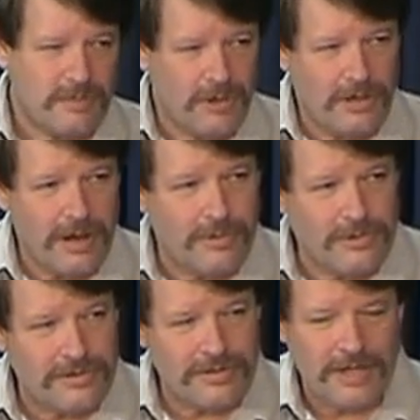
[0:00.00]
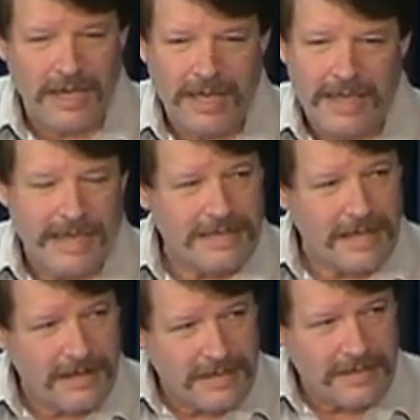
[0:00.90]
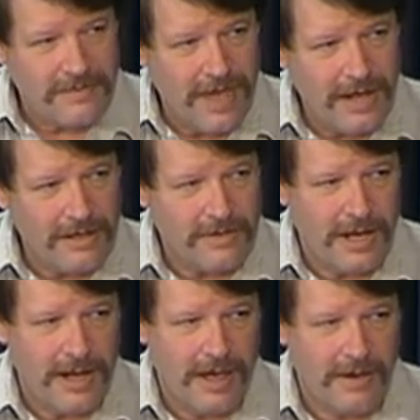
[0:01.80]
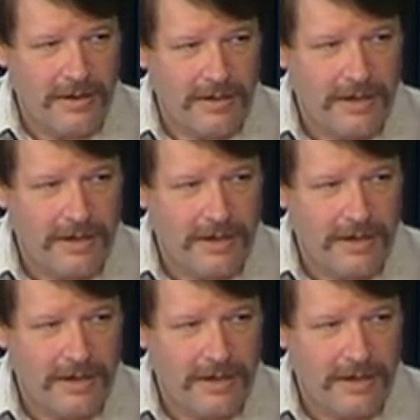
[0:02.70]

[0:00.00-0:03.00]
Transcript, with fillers: Bowtie Bruce, he's at a disadvantage right now